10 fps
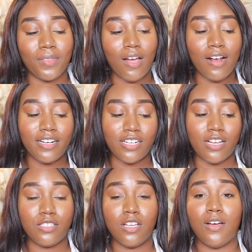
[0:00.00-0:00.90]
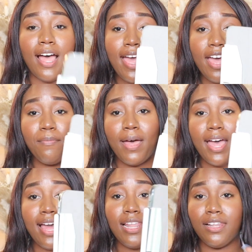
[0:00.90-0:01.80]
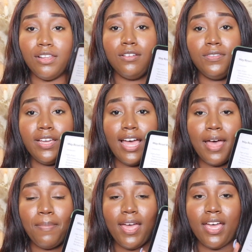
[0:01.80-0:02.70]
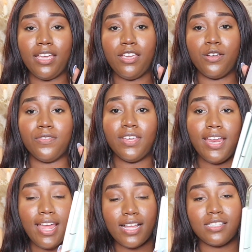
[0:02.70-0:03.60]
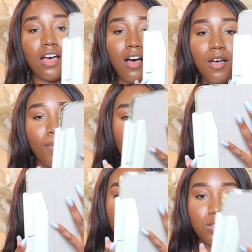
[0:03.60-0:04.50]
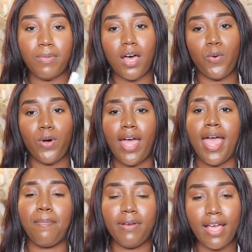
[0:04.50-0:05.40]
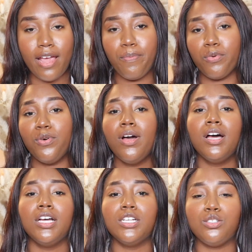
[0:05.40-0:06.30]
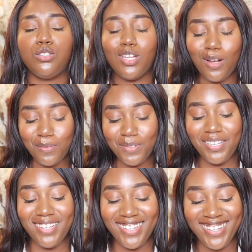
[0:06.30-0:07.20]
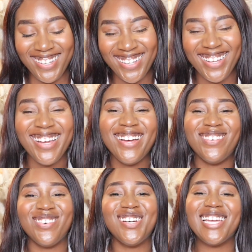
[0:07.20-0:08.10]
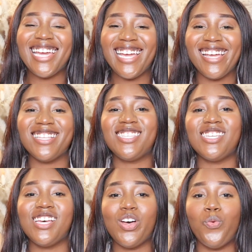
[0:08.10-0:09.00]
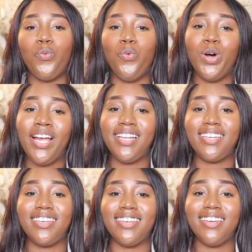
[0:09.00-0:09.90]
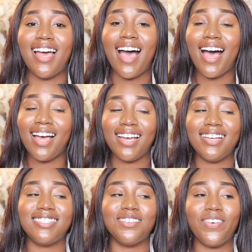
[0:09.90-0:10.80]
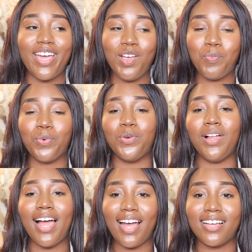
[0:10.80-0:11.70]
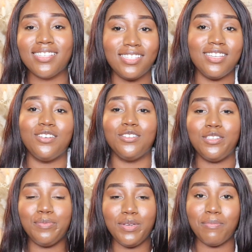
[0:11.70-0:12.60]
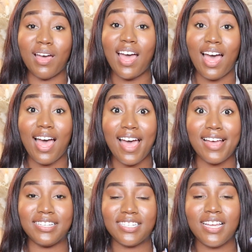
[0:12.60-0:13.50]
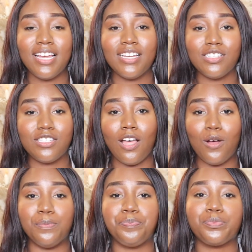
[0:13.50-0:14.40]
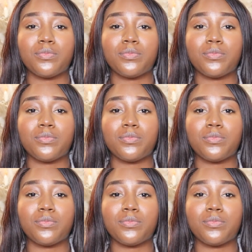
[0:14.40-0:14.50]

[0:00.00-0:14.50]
Alright y'all, so I have my lovely iPad here that has all my notes about what happened in April. So we'll get into what highs of April I consider to be my highs. So